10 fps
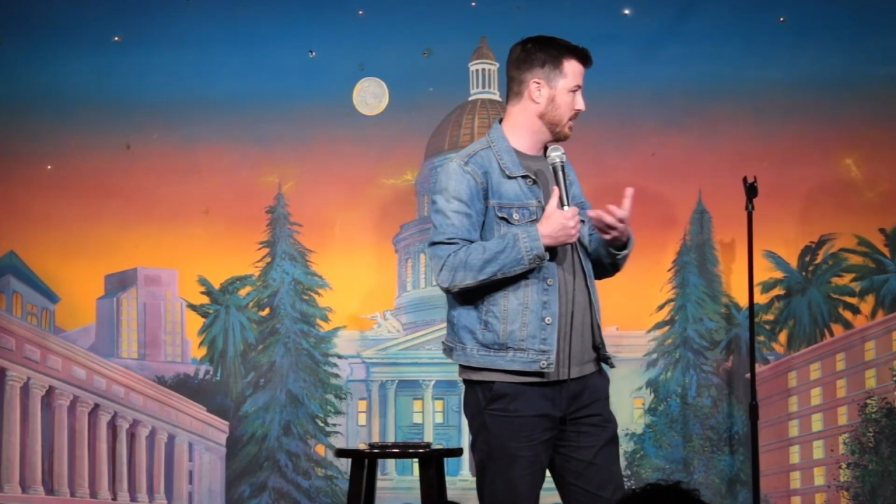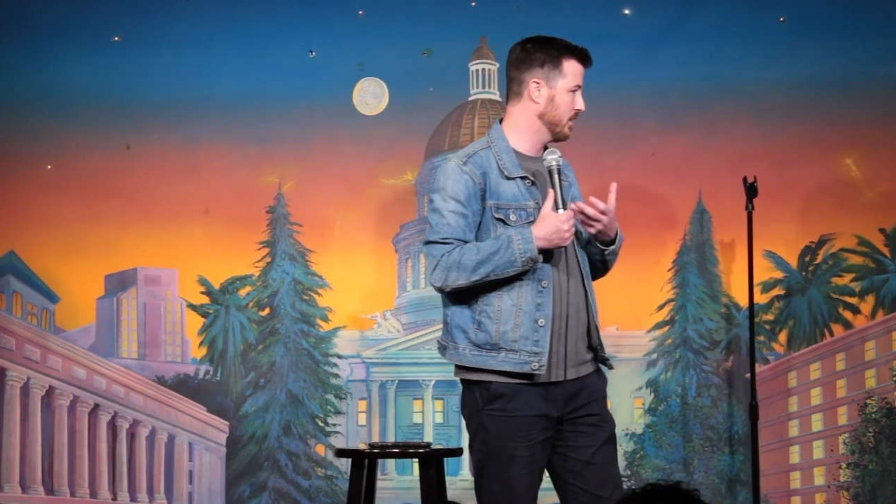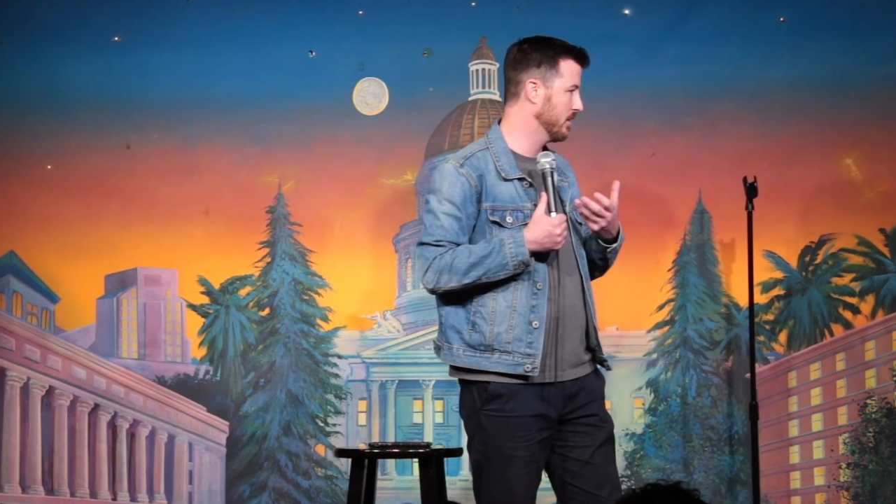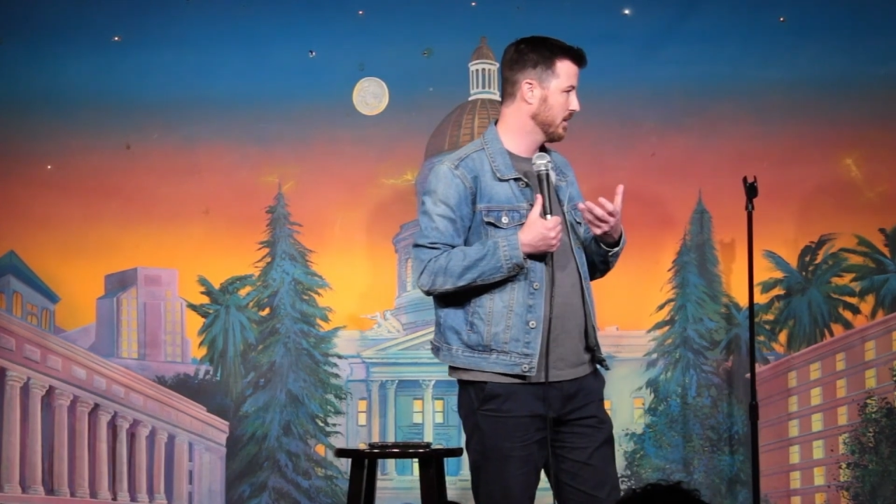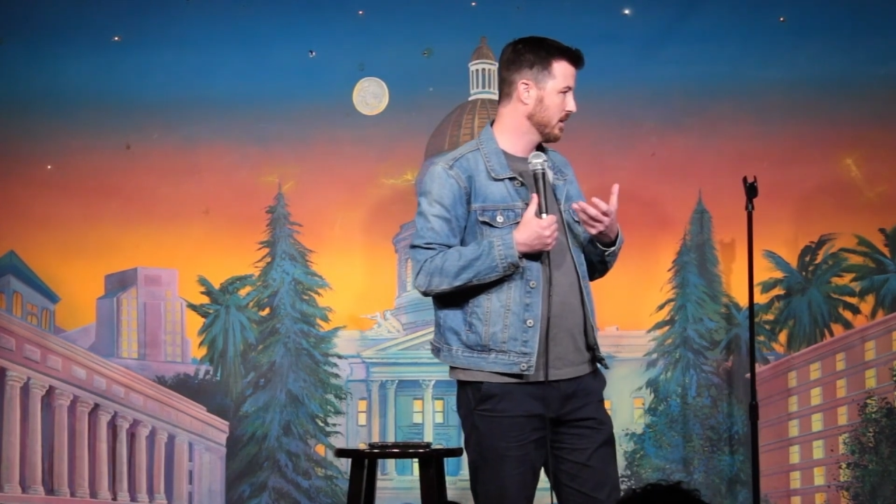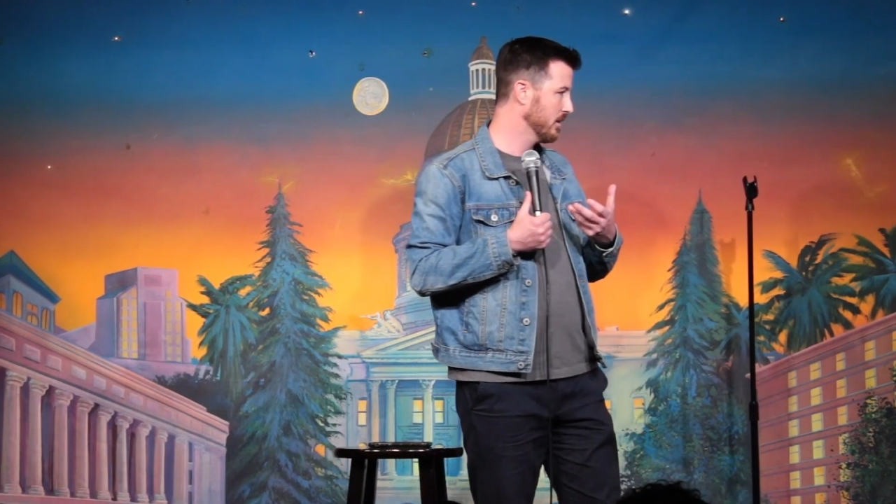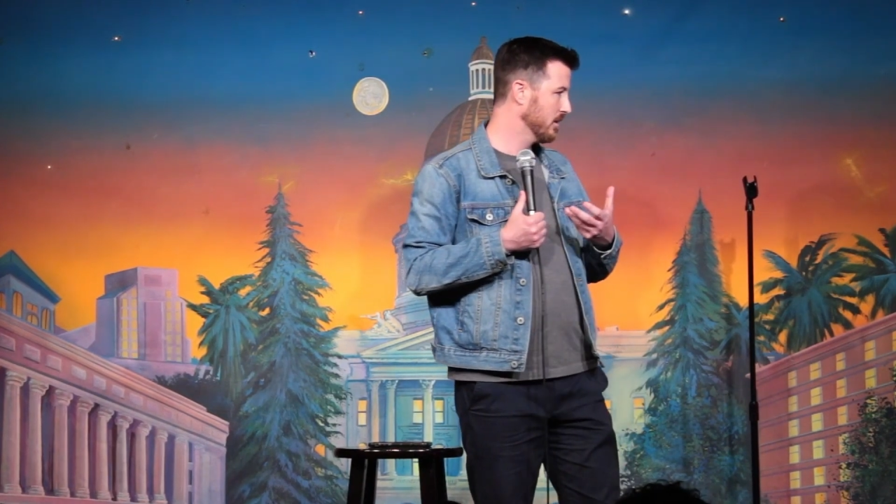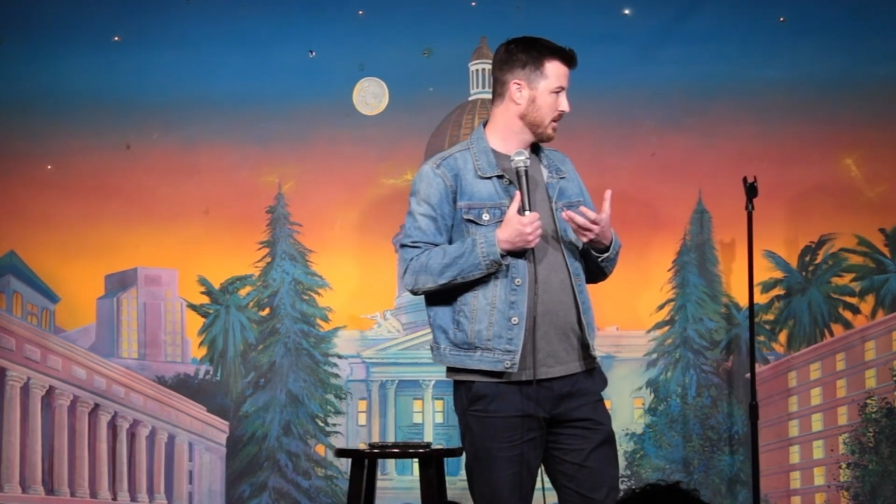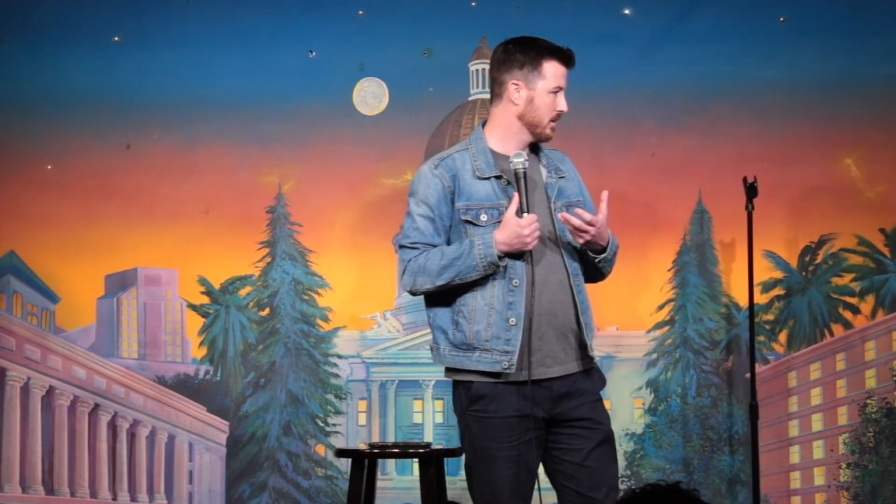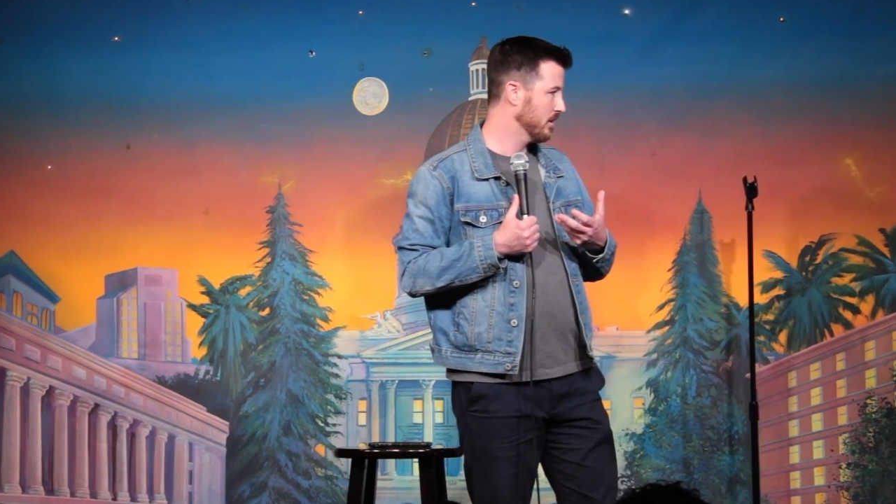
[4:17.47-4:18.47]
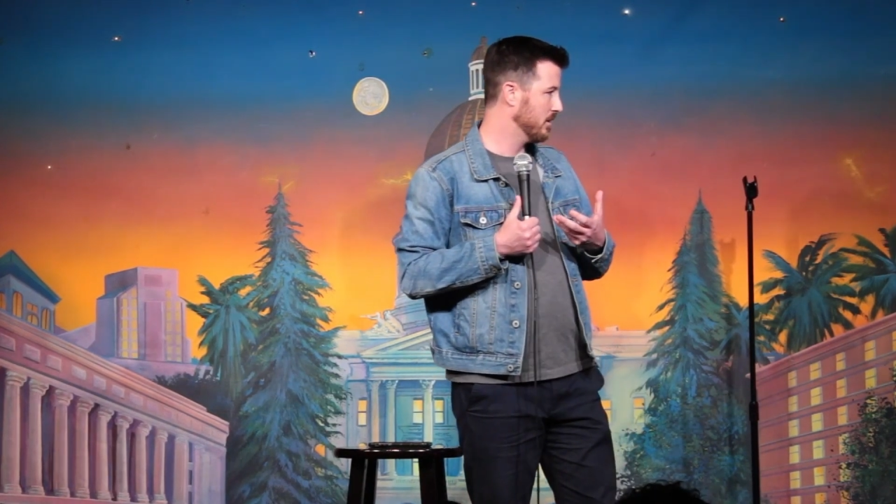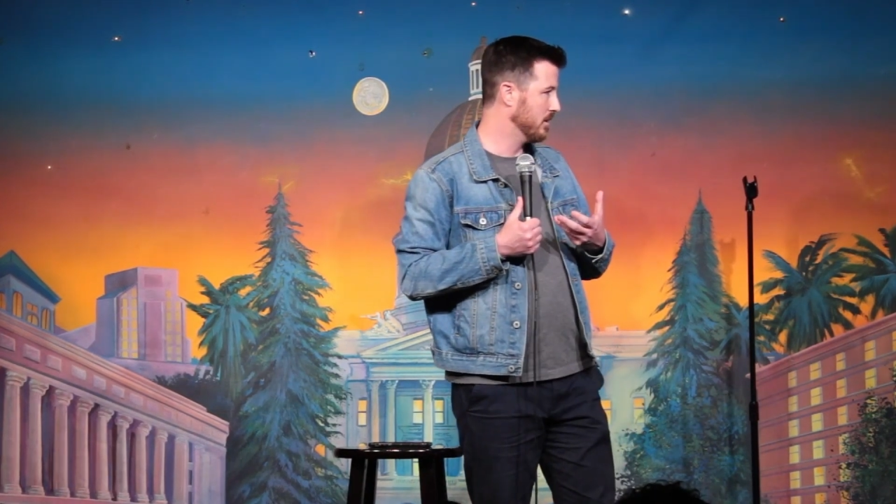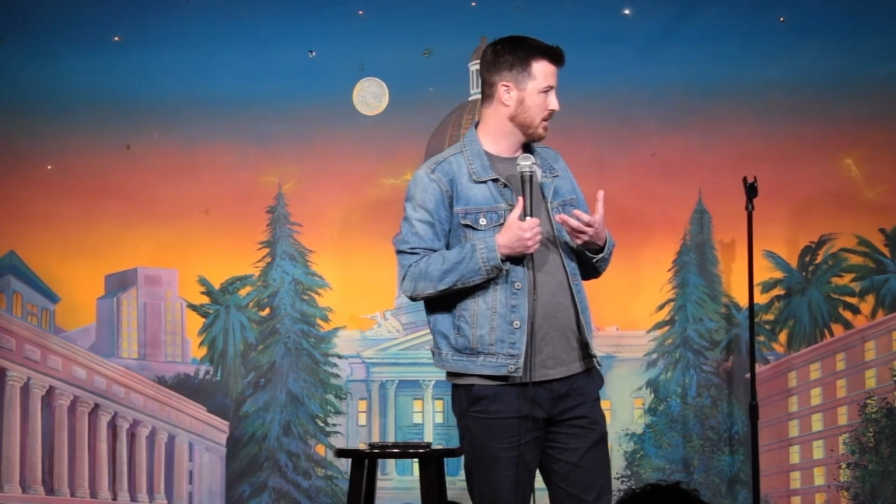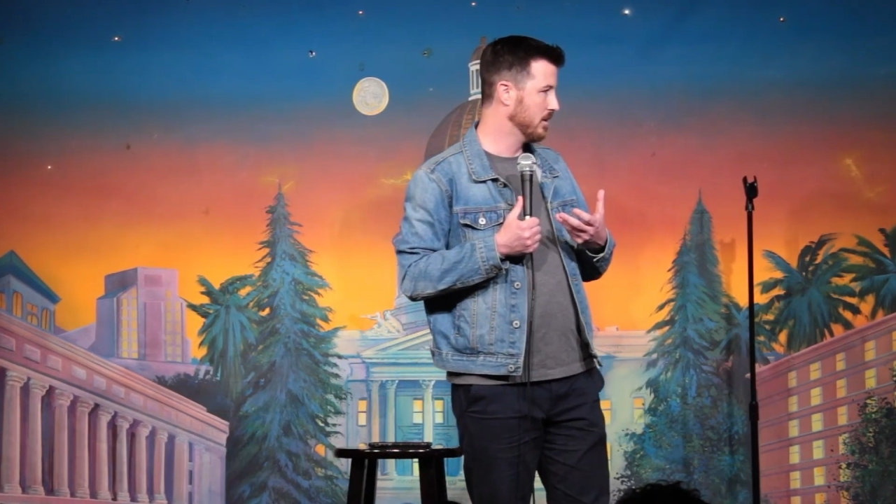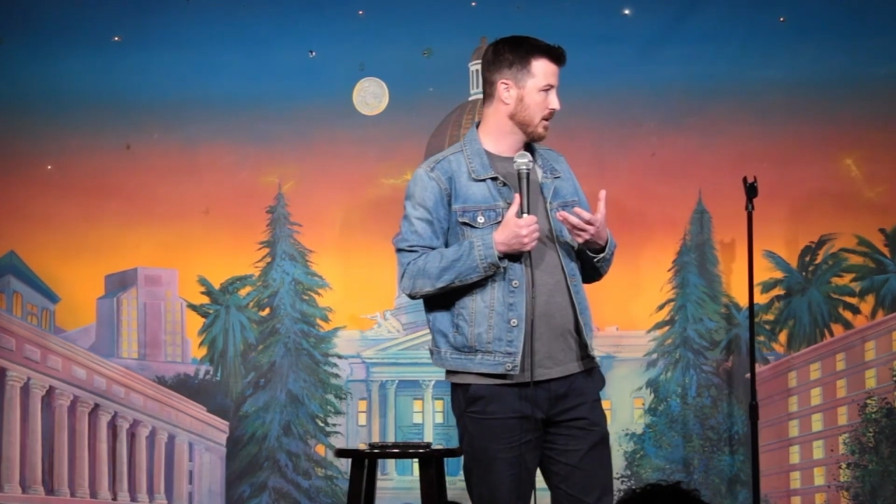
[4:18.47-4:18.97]

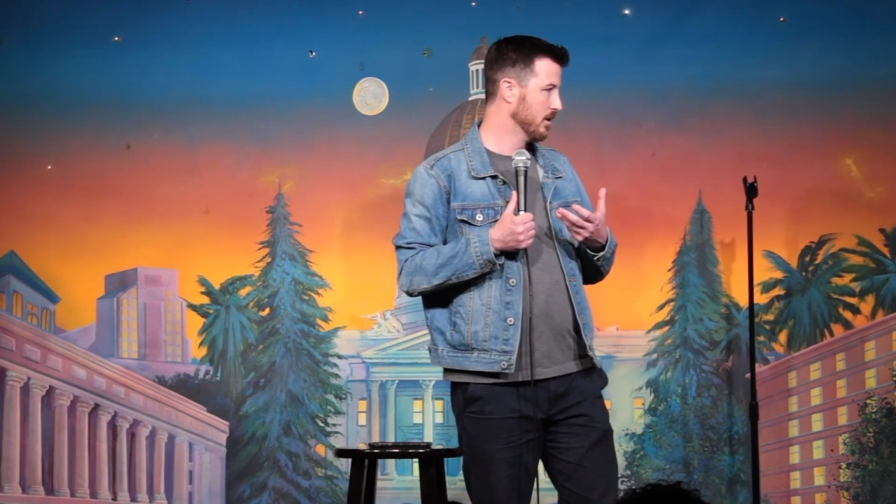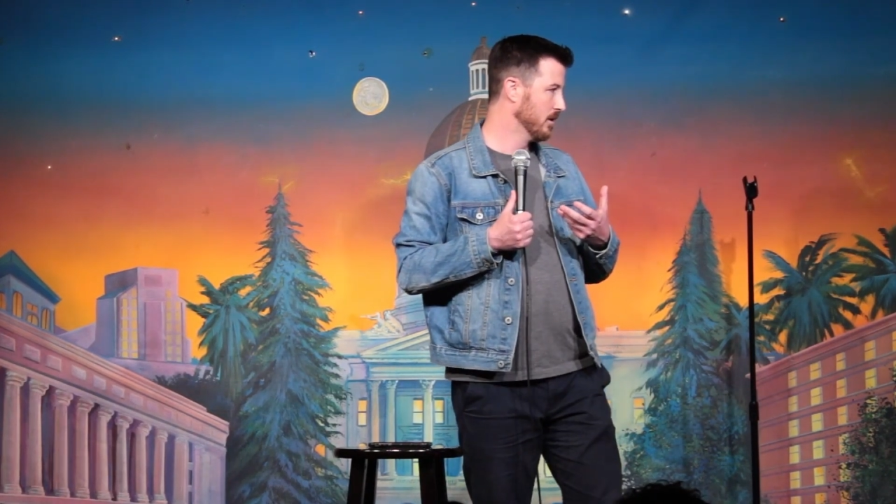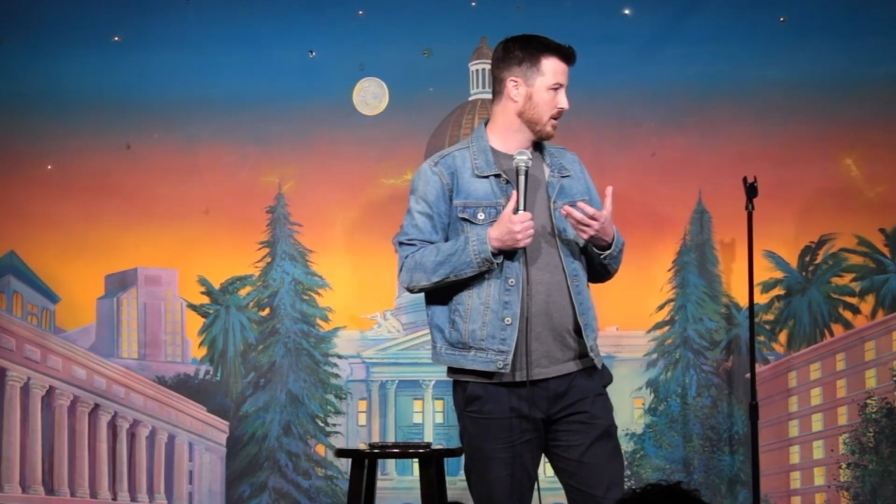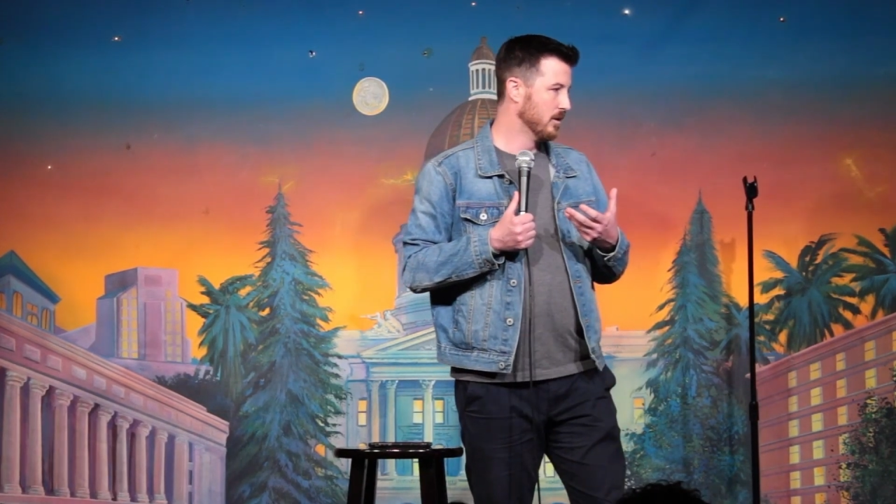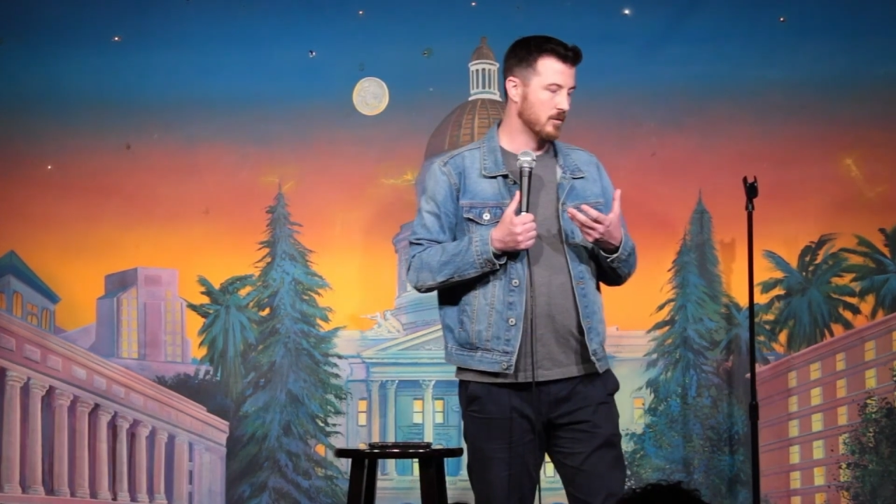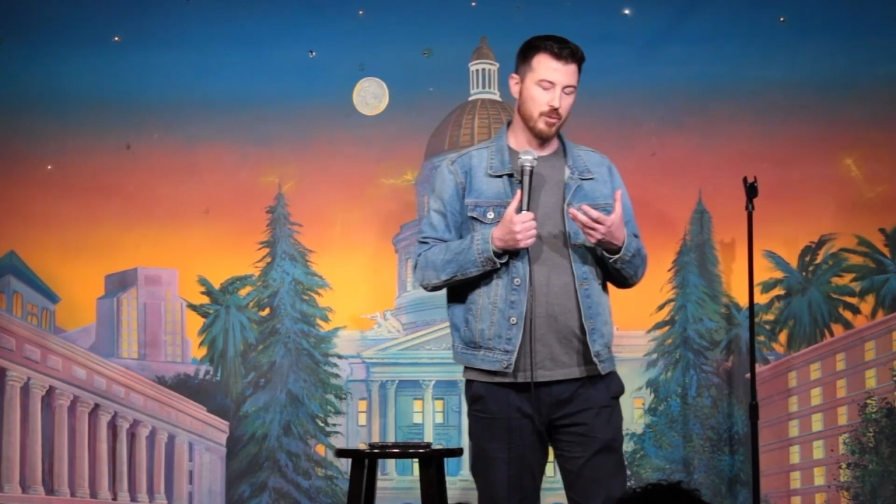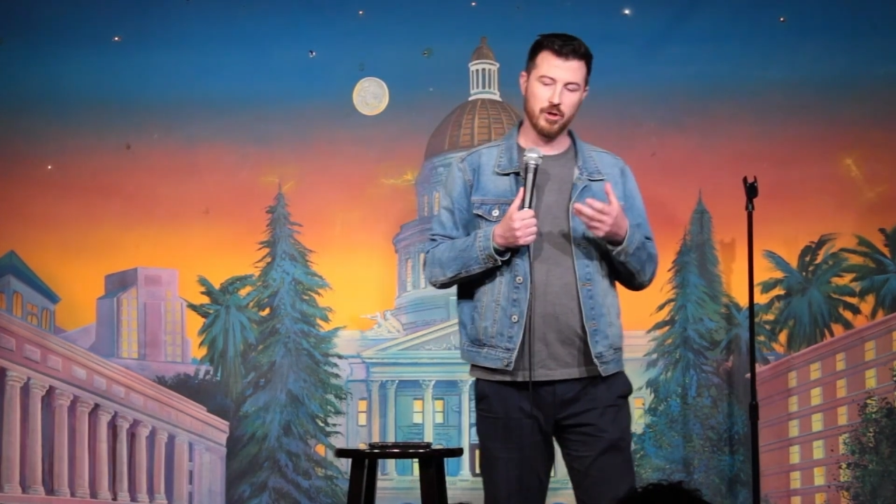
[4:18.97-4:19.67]
But